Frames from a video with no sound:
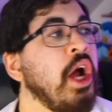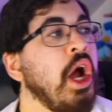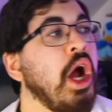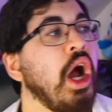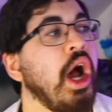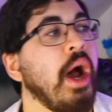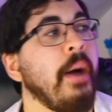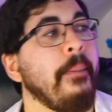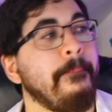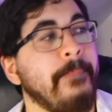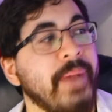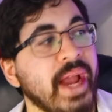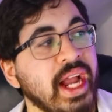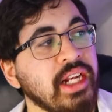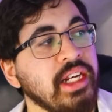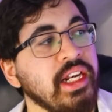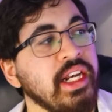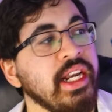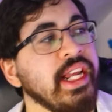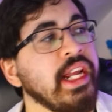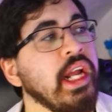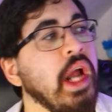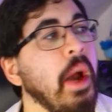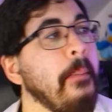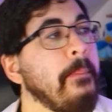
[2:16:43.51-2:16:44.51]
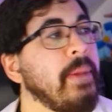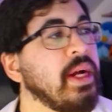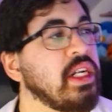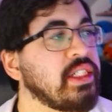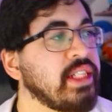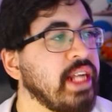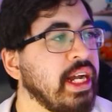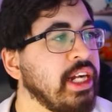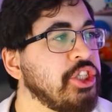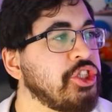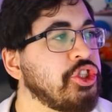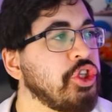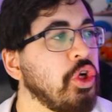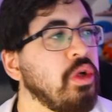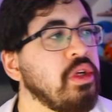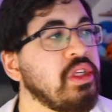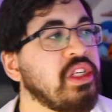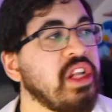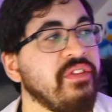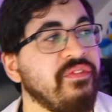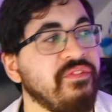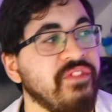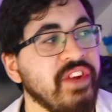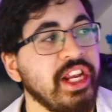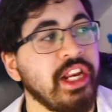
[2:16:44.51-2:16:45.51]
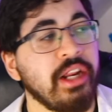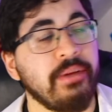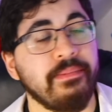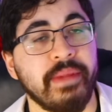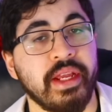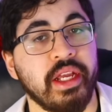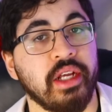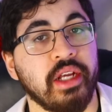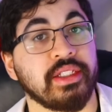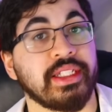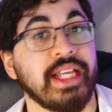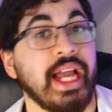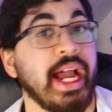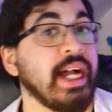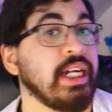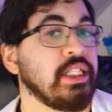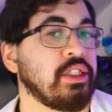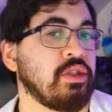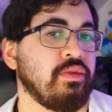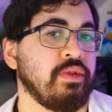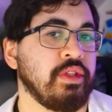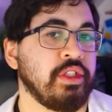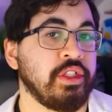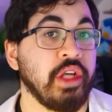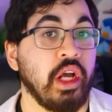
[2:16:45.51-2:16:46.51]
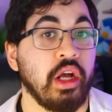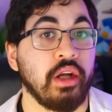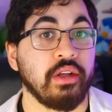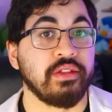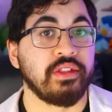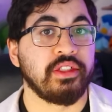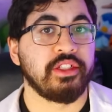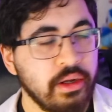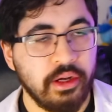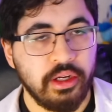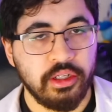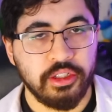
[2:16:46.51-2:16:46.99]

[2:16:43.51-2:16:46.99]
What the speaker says: abandoning potential defeated meals as a result.